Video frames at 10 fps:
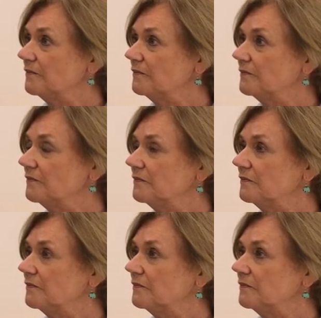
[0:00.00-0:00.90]

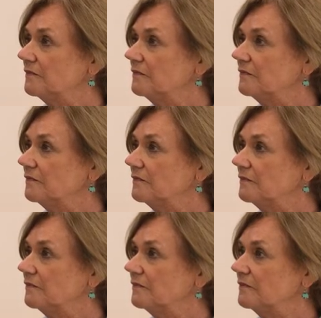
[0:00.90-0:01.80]

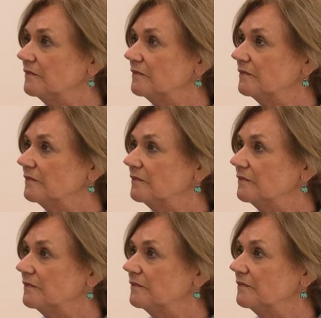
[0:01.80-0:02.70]

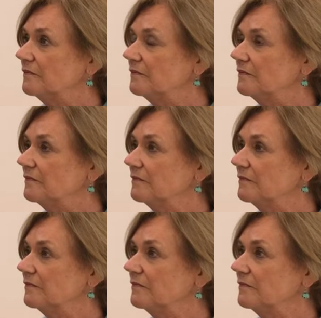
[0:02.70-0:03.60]

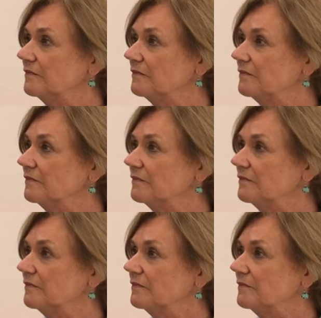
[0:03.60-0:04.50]

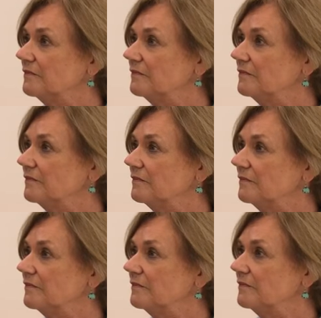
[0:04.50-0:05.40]

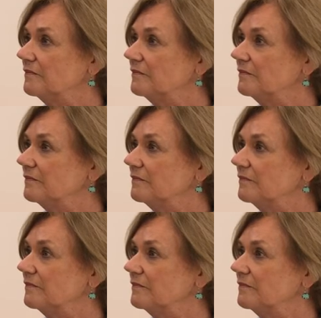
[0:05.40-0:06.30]

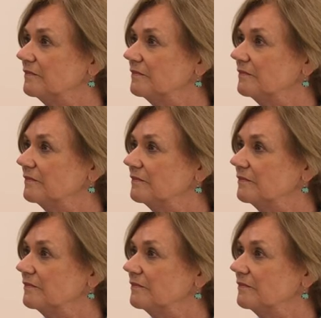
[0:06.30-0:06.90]
No words are spoken by the person on screen.